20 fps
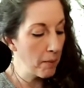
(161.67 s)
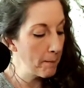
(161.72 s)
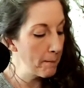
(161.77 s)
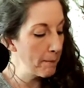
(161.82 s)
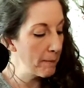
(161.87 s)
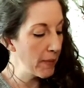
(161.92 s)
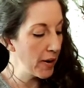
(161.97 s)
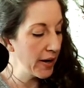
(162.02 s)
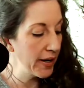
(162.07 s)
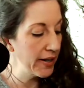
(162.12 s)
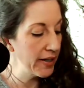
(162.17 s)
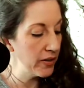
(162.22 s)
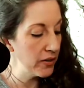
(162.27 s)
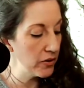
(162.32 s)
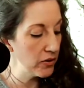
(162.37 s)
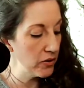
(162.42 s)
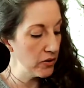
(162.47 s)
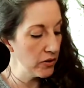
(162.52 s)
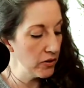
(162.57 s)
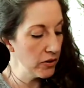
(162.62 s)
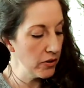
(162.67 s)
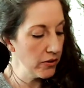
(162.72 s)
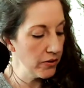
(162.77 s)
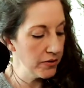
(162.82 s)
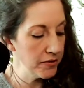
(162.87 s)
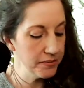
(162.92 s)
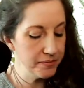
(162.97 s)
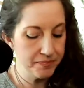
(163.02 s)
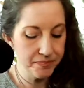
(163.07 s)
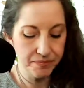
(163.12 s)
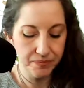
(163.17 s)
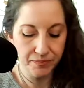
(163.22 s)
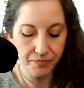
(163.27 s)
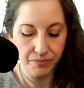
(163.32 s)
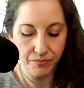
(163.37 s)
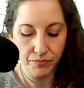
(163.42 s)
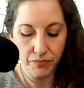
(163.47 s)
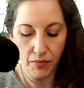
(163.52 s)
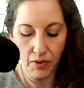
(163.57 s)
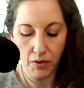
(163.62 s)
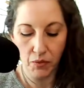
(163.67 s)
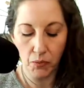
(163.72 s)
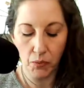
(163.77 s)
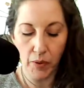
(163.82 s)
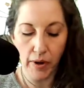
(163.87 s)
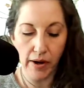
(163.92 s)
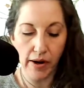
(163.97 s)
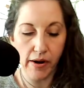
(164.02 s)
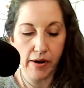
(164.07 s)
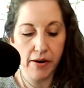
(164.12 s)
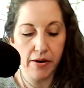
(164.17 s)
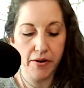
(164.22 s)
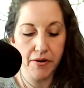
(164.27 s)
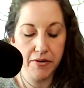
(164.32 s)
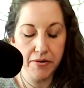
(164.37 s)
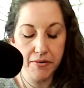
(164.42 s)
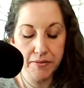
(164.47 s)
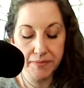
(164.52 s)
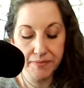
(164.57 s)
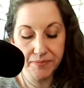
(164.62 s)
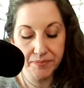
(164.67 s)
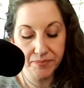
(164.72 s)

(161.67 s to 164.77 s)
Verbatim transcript: Michael. Wow.